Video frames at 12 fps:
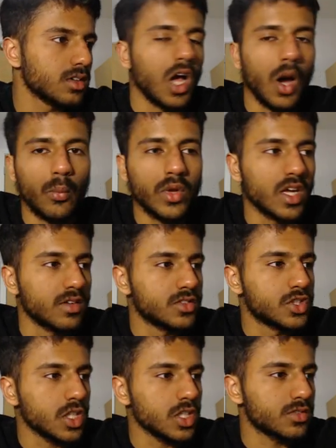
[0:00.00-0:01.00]
And we have
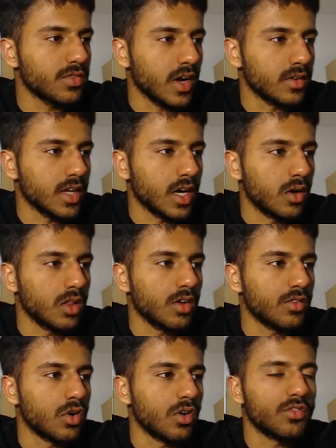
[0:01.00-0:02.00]
just found out that
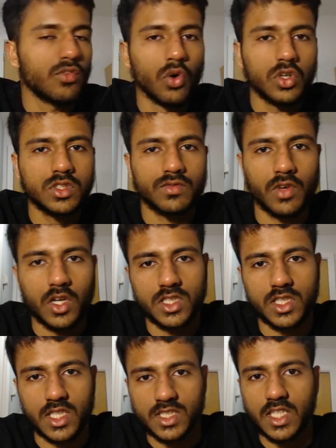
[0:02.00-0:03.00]
for a force versus
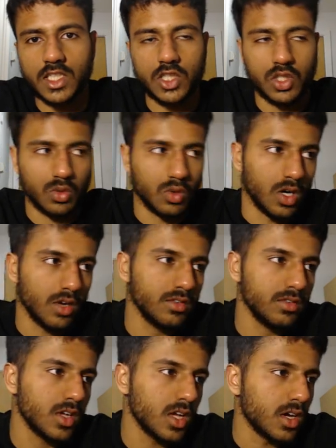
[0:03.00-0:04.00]
extension graph,
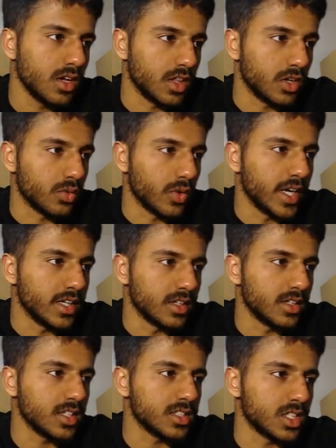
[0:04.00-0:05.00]
the
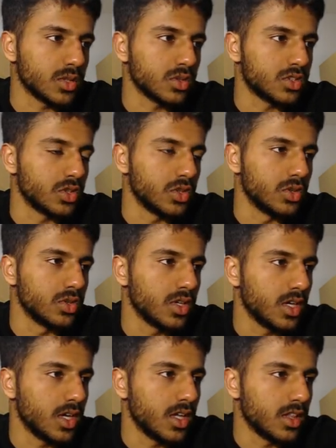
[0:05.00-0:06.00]
gradient is equal to
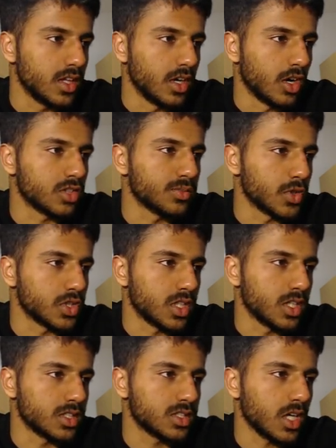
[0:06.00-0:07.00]
the Young's
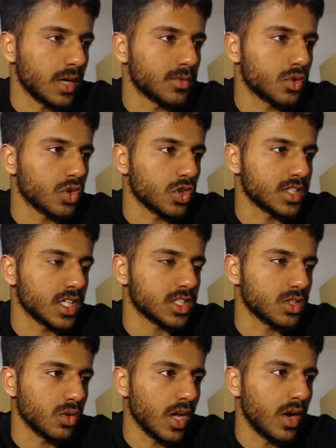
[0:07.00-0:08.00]
modulus times the
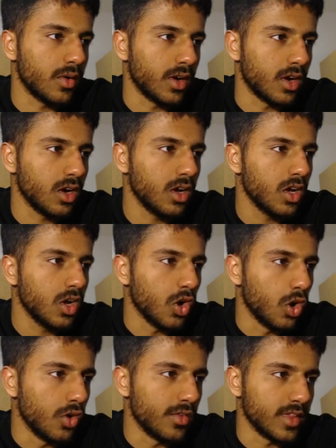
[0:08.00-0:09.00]
cross-sectional area
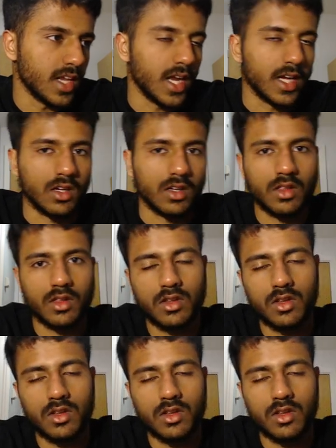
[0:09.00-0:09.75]
over the length.